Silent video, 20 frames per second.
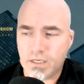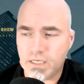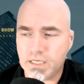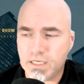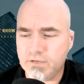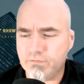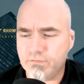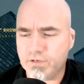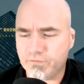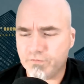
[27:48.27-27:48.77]

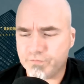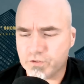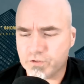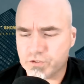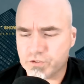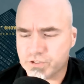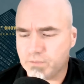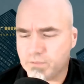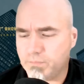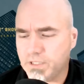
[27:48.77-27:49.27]
Even if
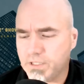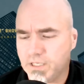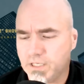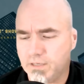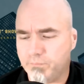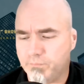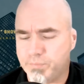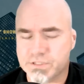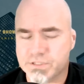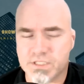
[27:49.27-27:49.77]
there's somebody
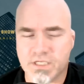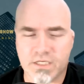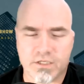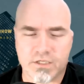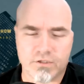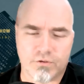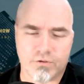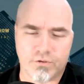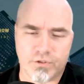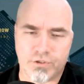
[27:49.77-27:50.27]
in
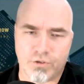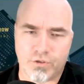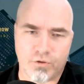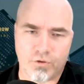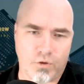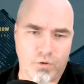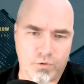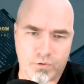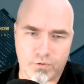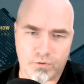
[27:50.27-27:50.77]
particular in your
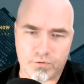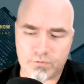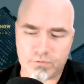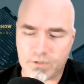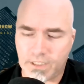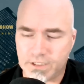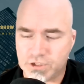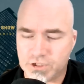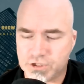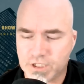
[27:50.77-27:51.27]
local,
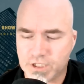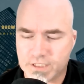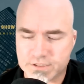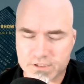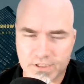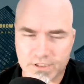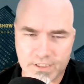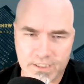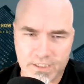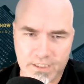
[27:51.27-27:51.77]
like
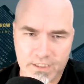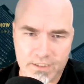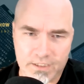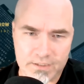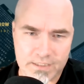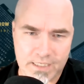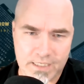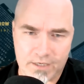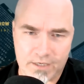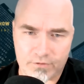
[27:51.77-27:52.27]
Jess Leigh
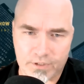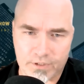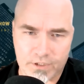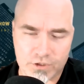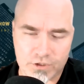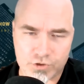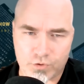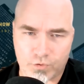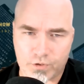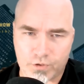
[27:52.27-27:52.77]
down
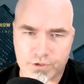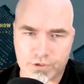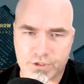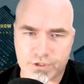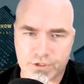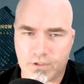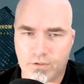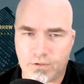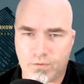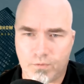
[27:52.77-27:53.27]
in
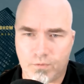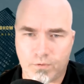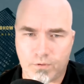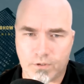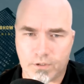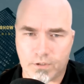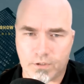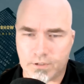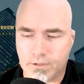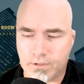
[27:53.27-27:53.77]
Georgia
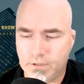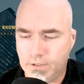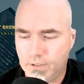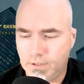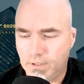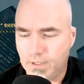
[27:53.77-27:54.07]
or